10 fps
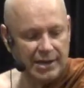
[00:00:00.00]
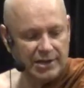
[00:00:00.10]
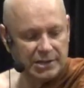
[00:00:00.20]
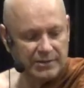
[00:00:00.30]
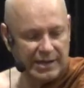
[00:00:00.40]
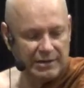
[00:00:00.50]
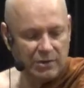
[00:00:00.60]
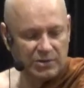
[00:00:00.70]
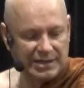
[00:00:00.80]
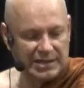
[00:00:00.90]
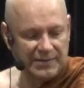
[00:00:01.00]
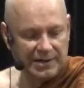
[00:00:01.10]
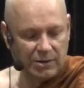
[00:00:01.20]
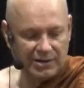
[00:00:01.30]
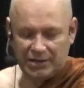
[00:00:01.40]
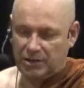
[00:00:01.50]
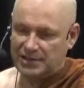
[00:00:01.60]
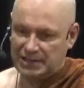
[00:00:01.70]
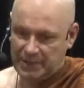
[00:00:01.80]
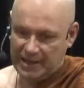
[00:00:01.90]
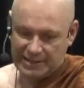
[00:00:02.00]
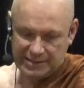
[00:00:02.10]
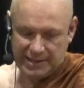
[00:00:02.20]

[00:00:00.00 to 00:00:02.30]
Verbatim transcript: So he kind of looks at his finger. Okay, does his best.